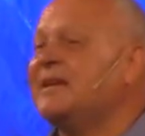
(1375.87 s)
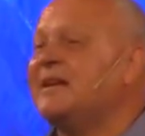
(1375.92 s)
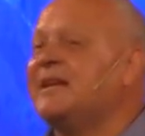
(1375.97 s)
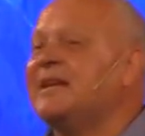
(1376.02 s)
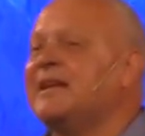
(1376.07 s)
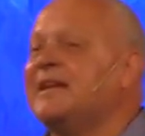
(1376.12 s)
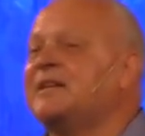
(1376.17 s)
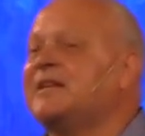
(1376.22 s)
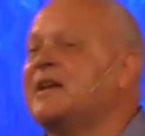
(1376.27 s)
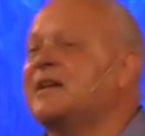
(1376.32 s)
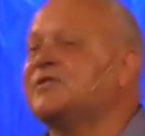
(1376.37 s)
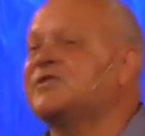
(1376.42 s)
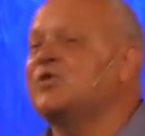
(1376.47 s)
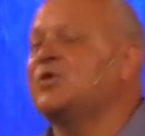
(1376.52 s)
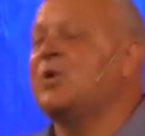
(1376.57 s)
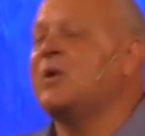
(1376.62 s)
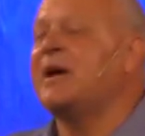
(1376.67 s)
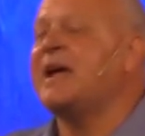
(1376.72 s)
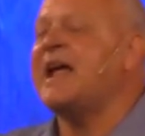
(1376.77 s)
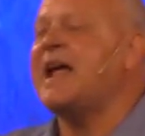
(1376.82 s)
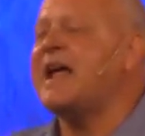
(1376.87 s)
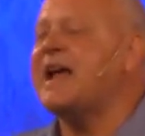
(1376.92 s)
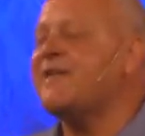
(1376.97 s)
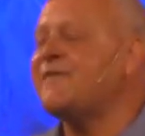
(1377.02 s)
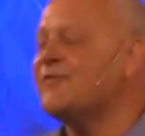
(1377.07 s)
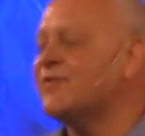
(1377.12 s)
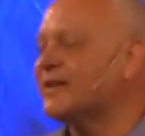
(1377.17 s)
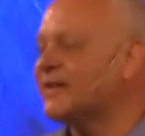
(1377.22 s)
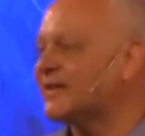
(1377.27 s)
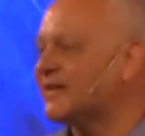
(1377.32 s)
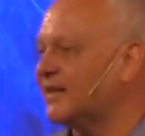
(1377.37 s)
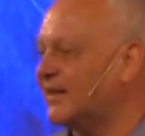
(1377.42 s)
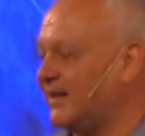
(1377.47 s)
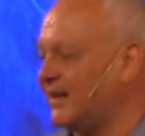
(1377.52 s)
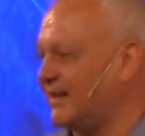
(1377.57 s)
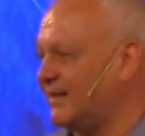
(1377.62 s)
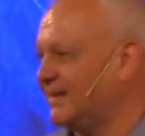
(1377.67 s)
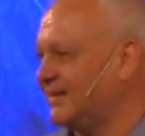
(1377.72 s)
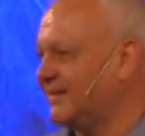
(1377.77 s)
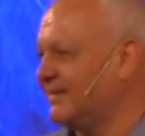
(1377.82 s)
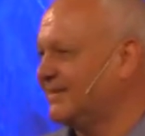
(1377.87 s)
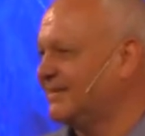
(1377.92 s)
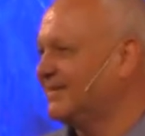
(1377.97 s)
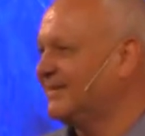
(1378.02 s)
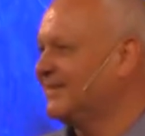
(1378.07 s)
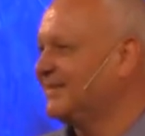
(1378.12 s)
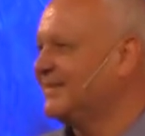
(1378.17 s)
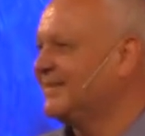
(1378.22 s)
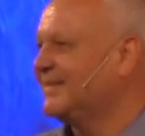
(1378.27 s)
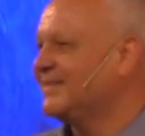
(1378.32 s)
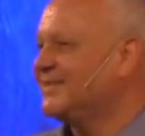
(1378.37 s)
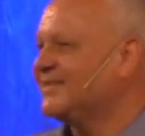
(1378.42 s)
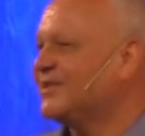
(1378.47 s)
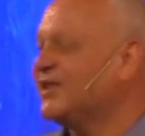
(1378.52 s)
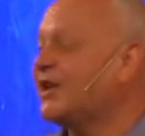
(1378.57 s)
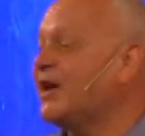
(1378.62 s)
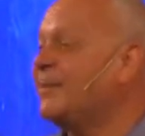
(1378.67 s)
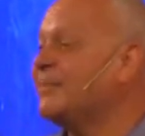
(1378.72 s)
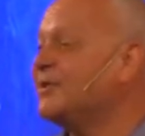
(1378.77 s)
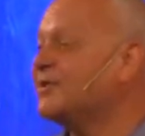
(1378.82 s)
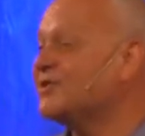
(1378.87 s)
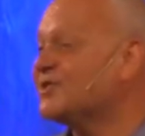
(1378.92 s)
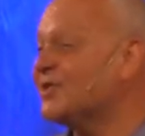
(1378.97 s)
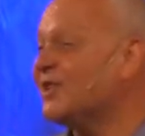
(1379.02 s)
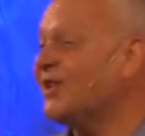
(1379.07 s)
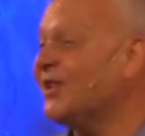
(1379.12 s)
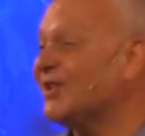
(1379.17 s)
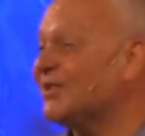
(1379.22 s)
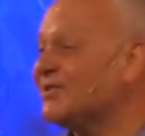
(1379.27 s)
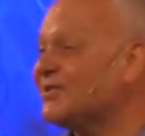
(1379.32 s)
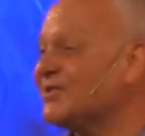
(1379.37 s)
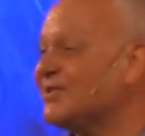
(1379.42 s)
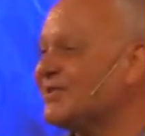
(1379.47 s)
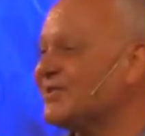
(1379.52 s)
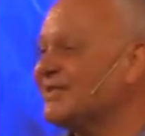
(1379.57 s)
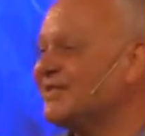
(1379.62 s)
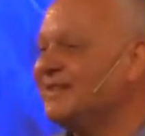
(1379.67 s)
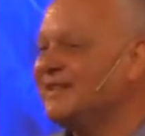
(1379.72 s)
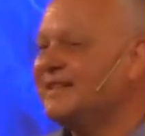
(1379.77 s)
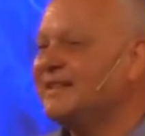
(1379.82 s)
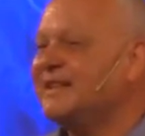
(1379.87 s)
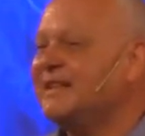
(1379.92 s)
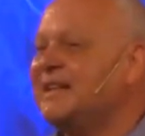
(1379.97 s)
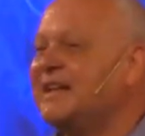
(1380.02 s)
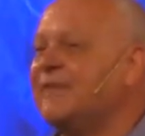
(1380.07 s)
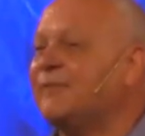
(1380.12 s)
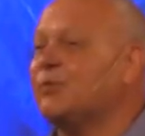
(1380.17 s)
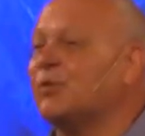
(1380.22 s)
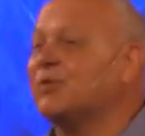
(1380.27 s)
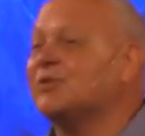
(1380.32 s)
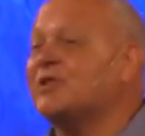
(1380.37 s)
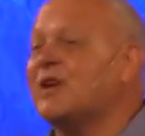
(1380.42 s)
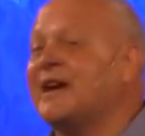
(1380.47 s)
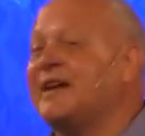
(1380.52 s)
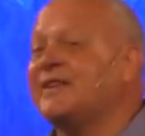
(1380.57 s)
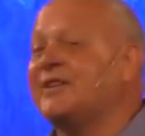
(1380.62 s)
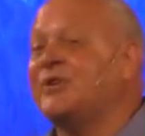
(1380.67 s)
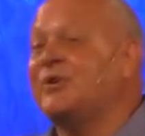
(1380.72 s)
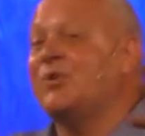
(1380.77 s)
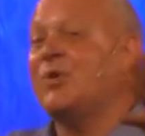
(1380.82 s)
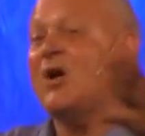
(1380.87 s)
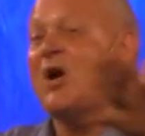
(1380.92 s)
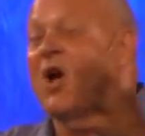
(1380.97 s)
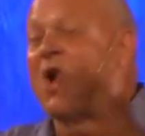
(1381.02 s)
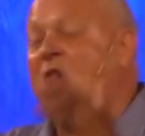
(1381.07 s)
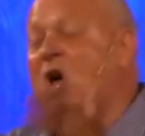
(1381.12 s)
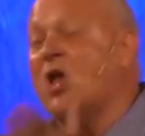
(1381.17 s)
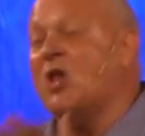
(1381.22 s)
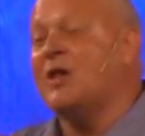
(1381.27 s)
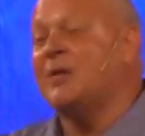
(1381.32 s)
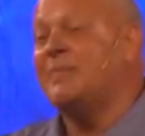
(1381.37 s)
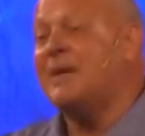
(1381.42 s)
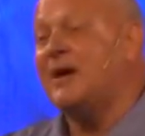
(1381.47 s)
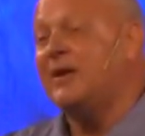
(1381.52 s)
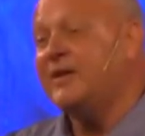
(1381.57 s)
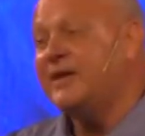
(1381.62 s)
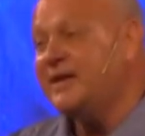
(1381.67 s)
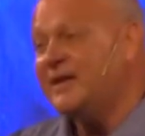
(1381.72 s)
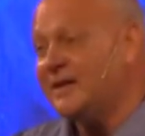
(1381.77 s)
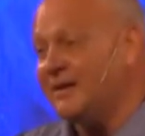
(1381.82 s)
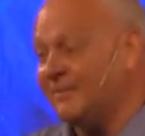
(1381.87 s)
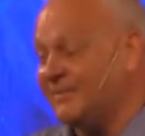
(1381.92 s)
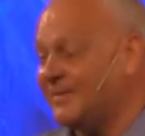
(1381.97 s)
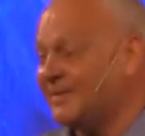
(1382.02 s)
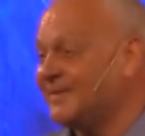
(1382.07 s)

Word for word: It does you everything to come to church if we're trying to do it all about Him.